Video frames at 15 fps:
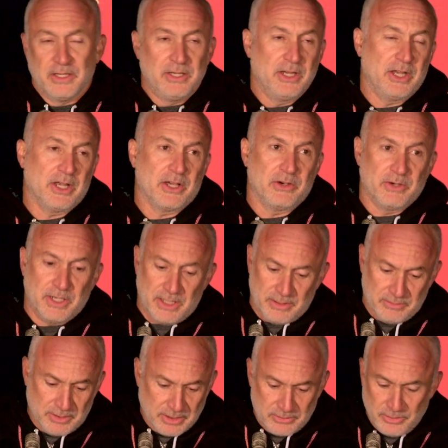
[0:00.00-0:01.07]

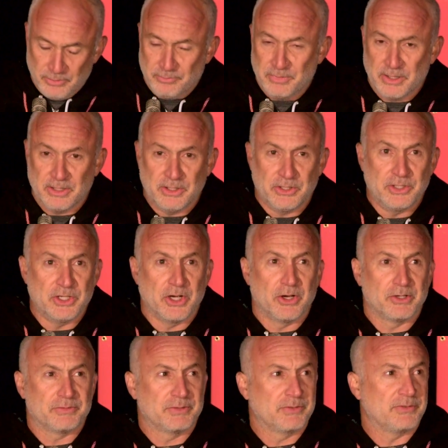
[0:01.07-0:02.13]
I've been doing
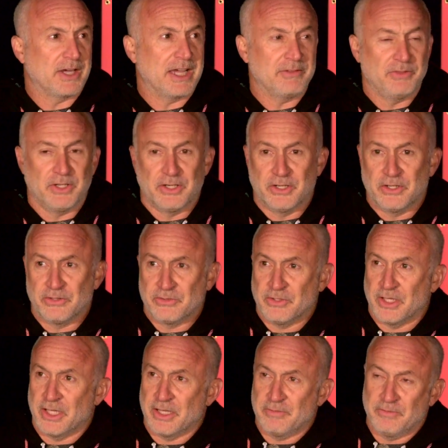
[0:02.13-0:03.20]
yoga for 5 years,
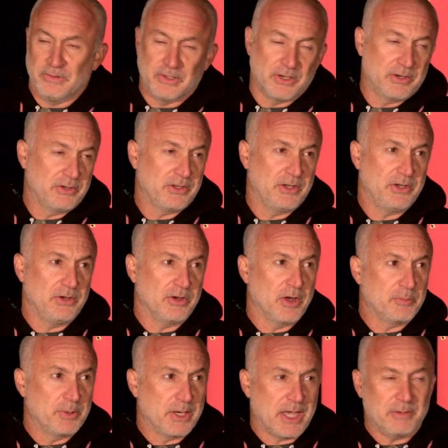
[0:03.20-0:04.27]
learned to do
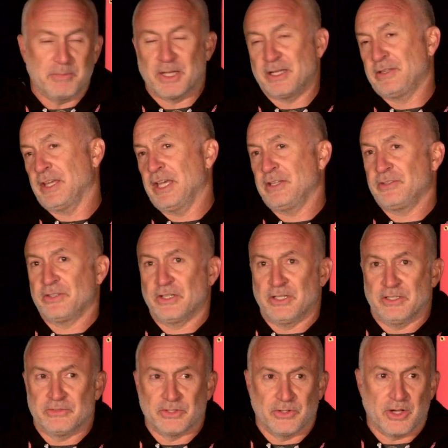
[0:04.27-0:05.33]
open-eyed meditation,
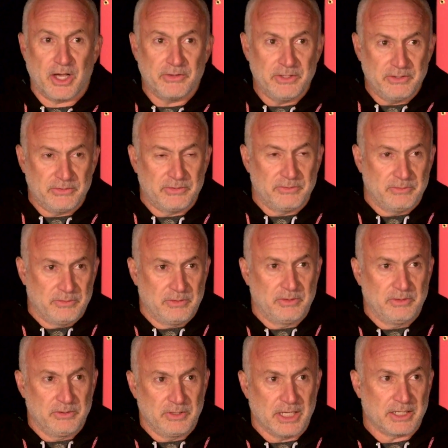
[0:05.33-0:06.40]
and so all these
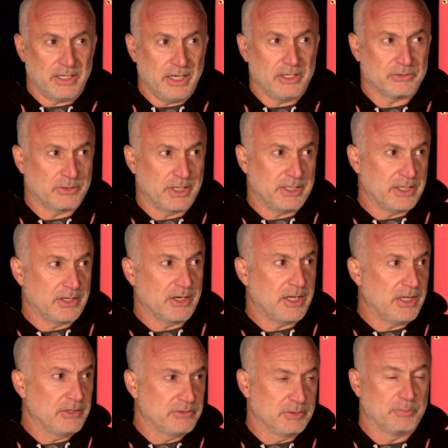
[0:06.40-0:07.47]
techniques, right, they're
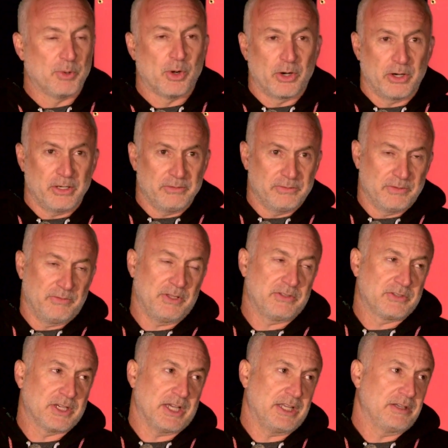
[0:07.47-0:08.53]
all supportive of
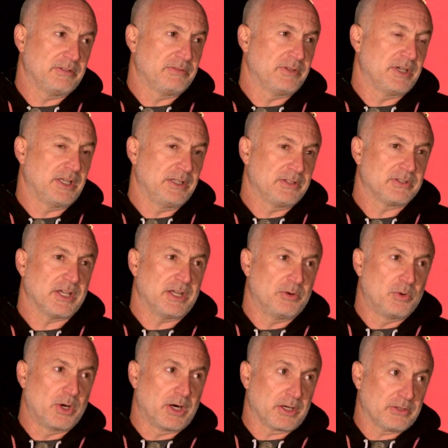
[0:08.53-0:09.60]
this kind of
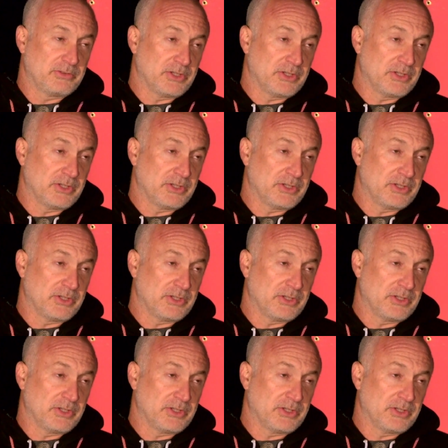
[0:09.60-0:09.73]
work.